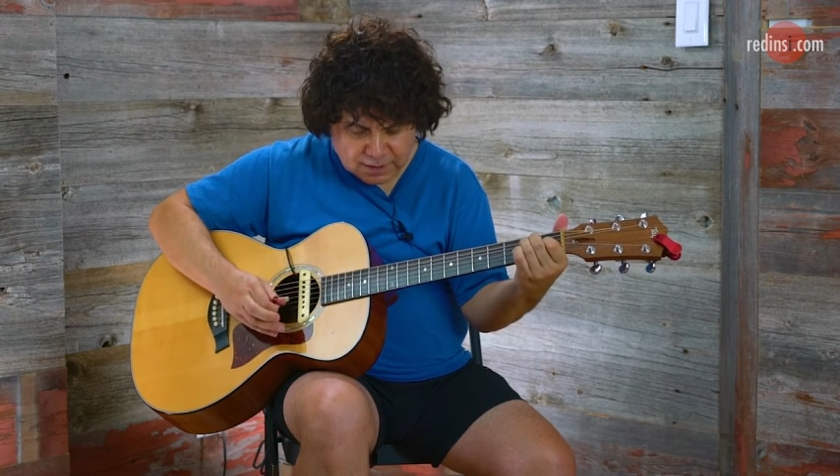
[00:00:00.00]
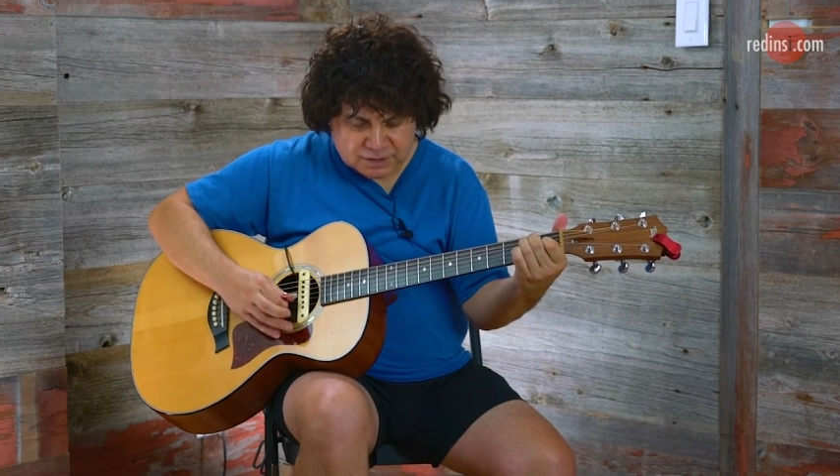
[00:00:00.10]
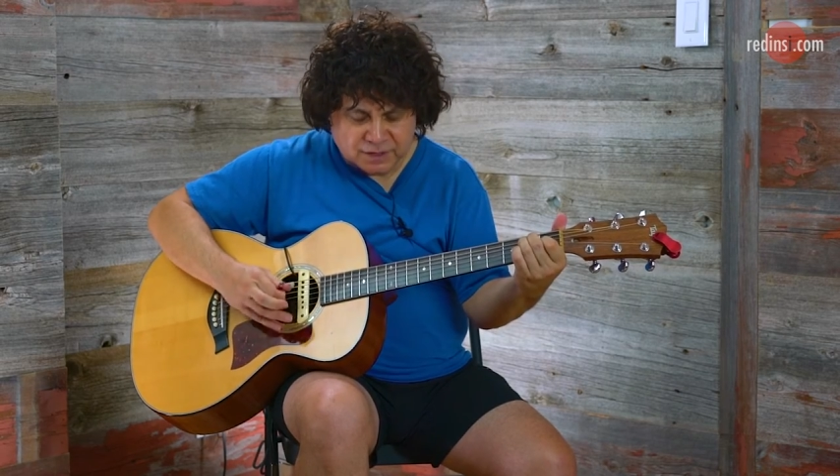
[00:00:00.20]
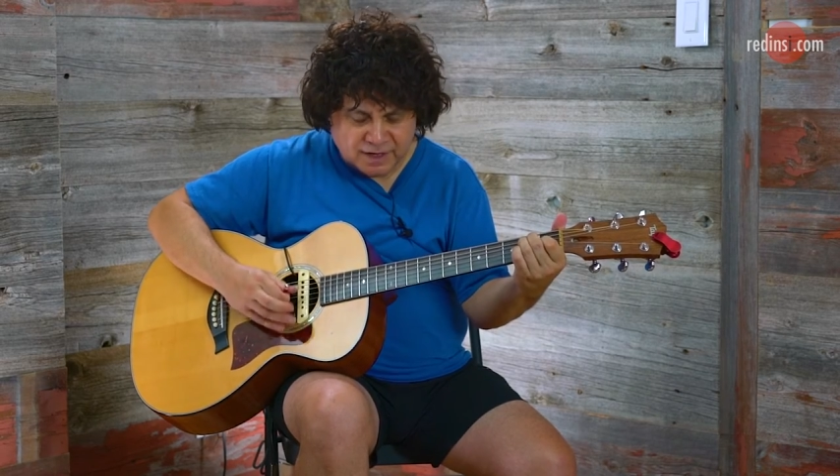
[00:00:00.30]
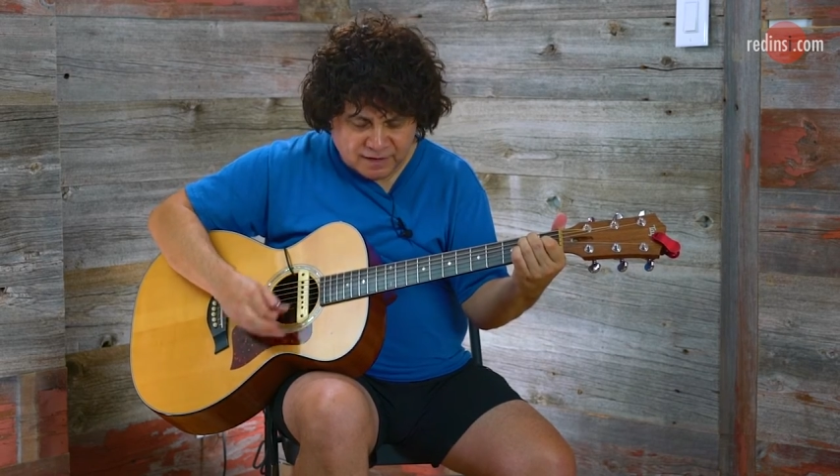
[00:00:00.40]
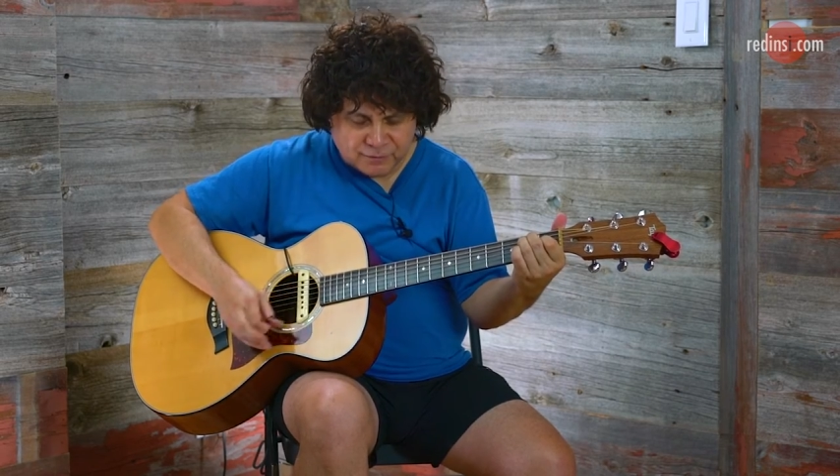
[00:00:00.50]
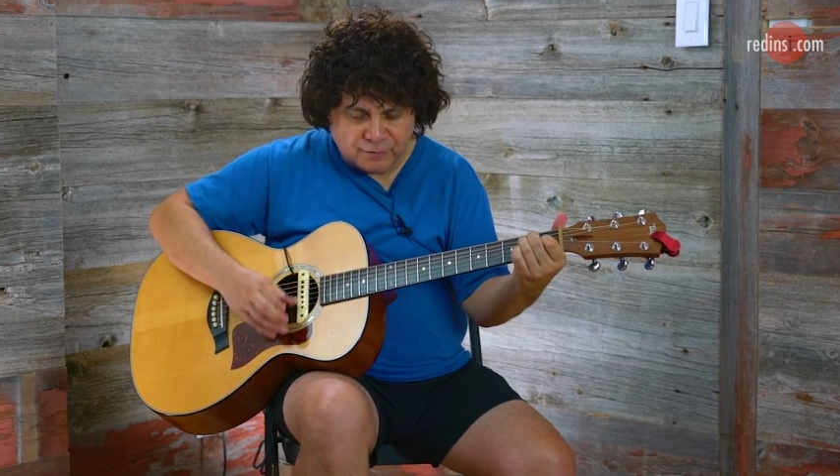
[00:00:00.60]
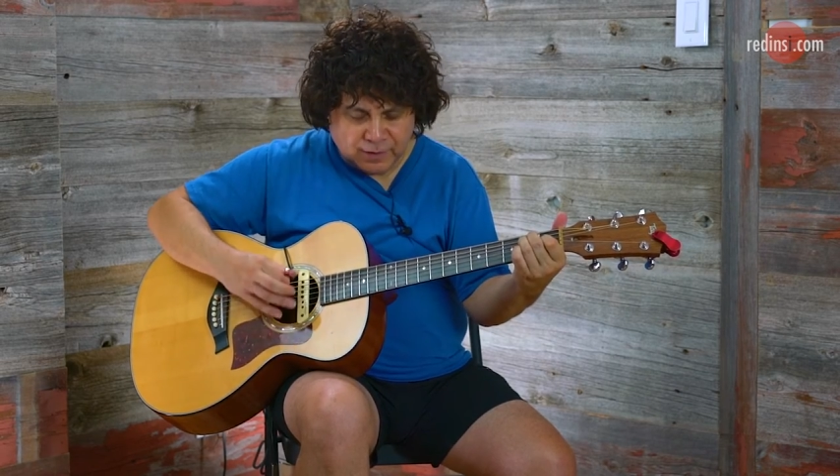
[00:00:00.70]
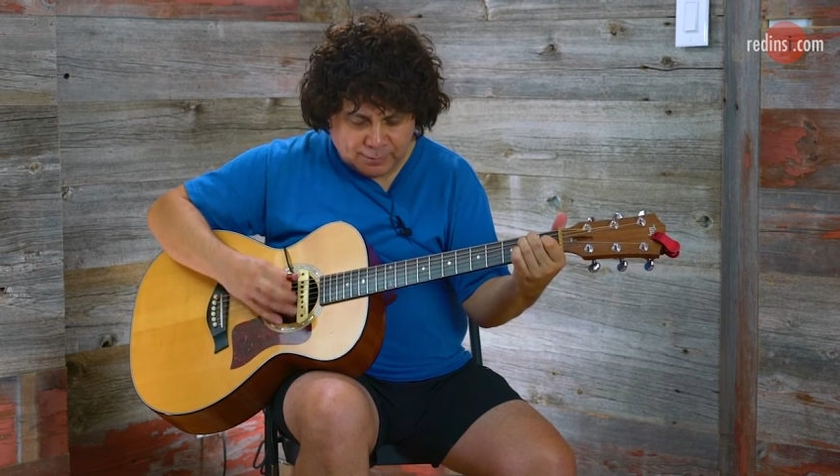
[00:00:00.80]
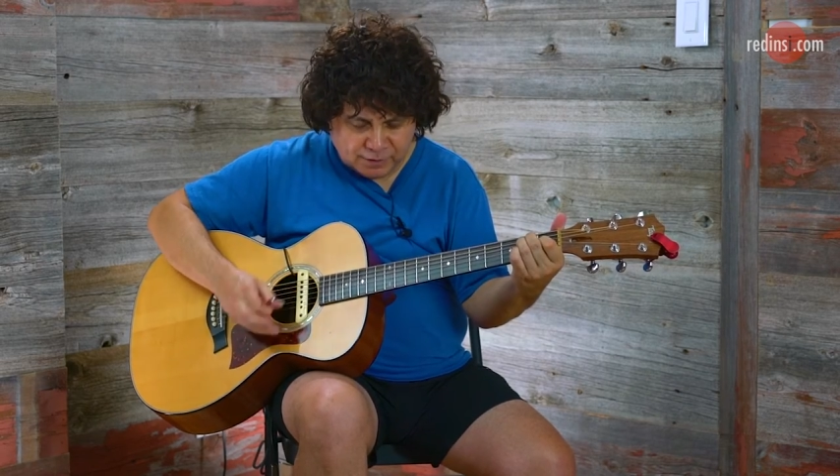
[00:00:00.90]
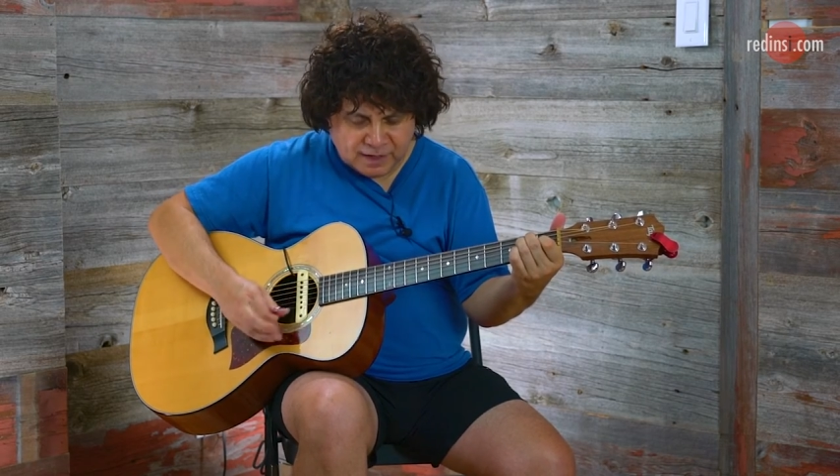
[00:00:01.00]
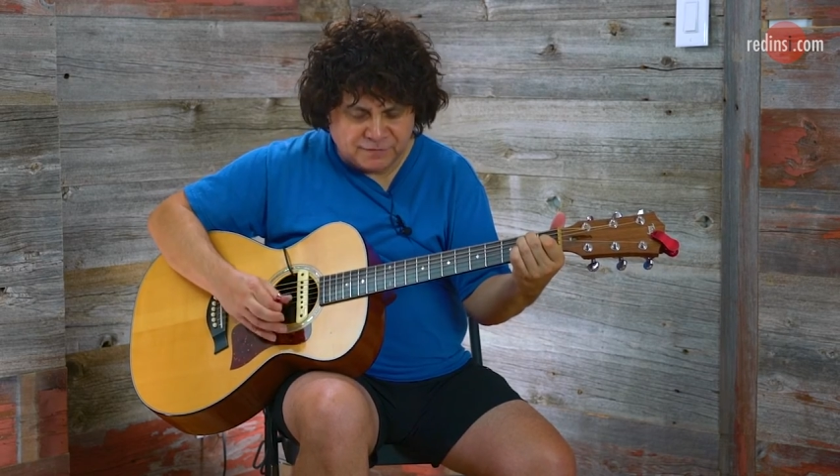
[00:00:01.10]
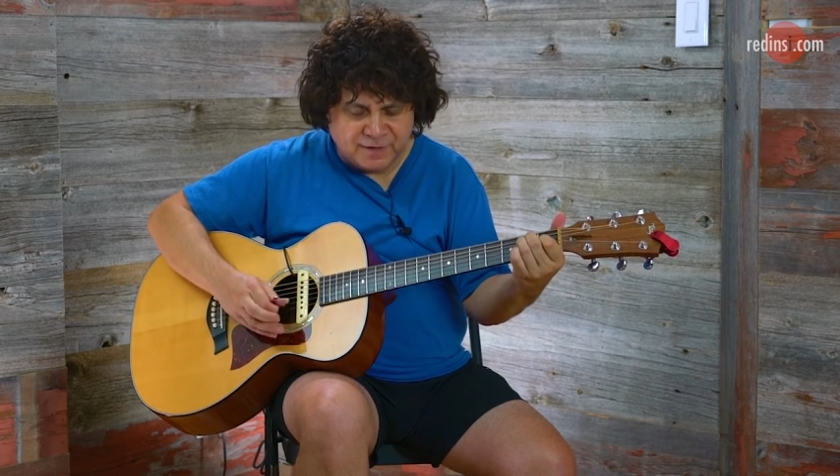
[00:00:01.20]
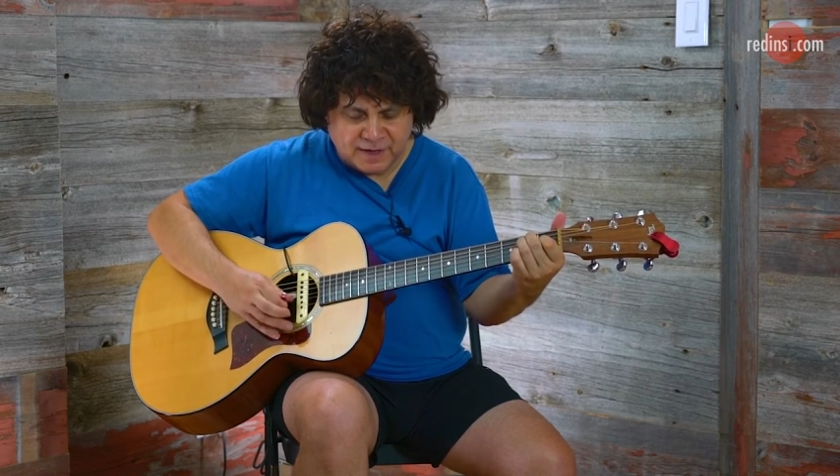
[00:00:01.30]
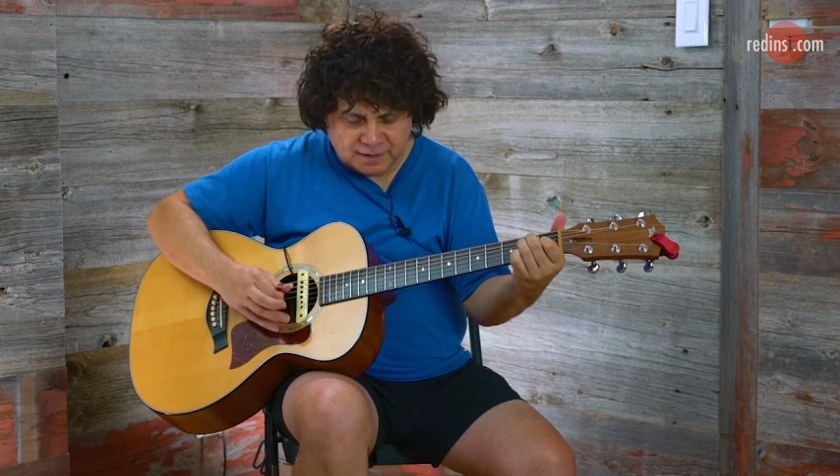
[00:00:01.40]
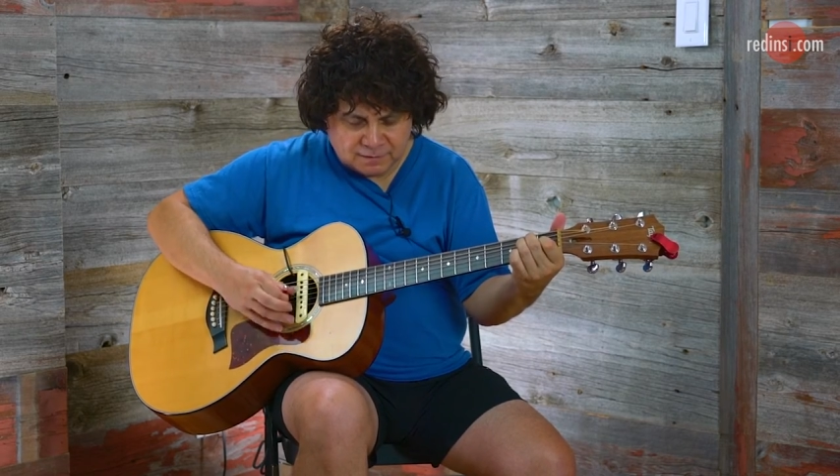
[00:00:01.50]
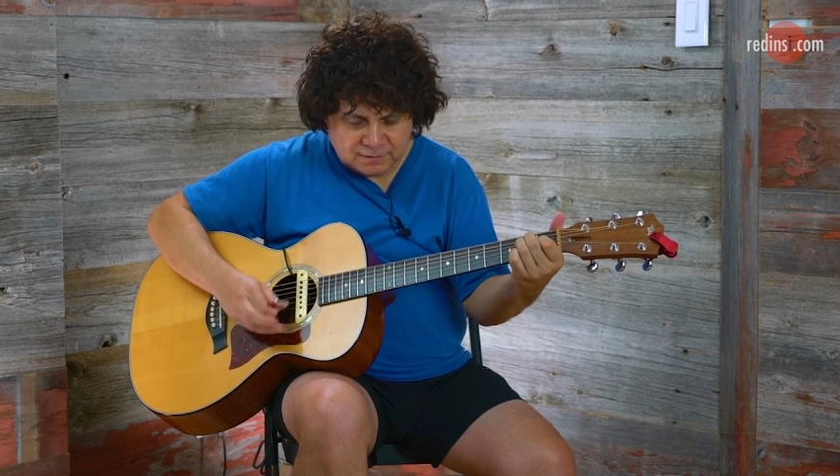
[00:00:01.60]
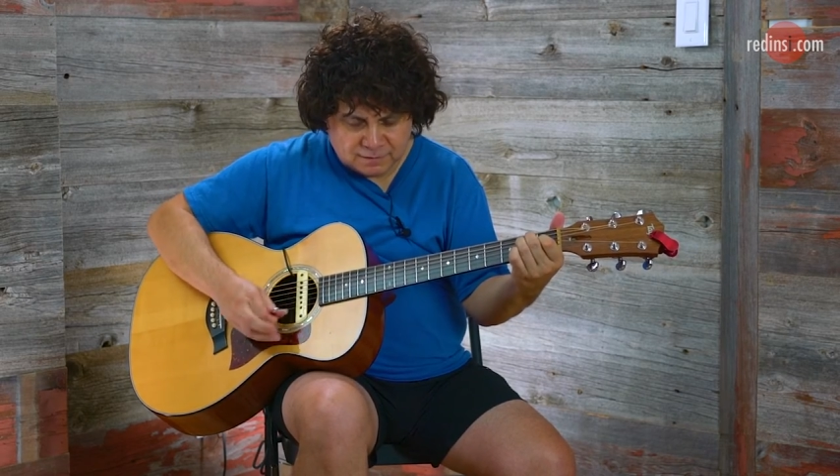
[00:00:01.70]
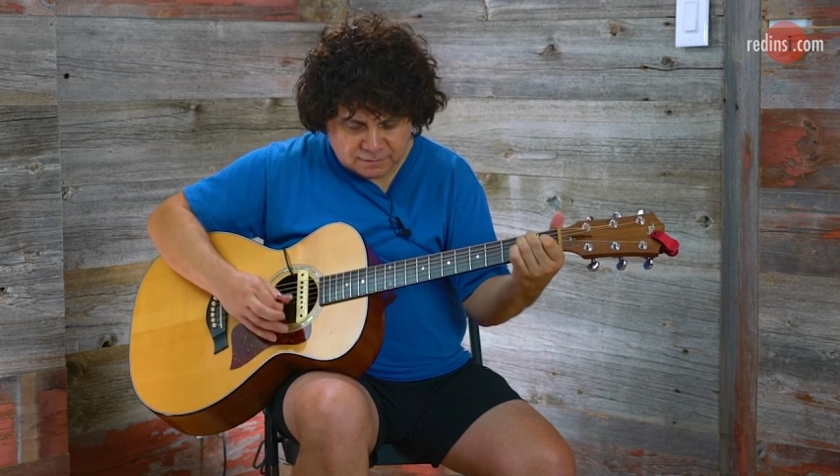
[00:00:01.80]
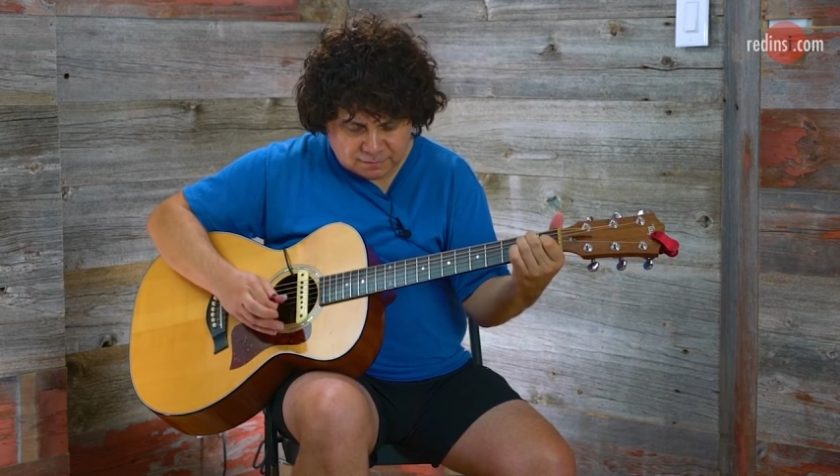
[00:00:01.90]
to every rebel I'd
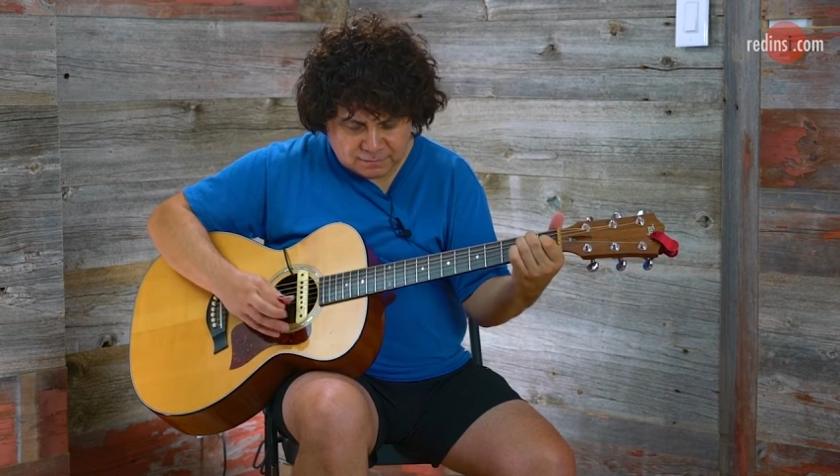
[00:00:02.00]
find.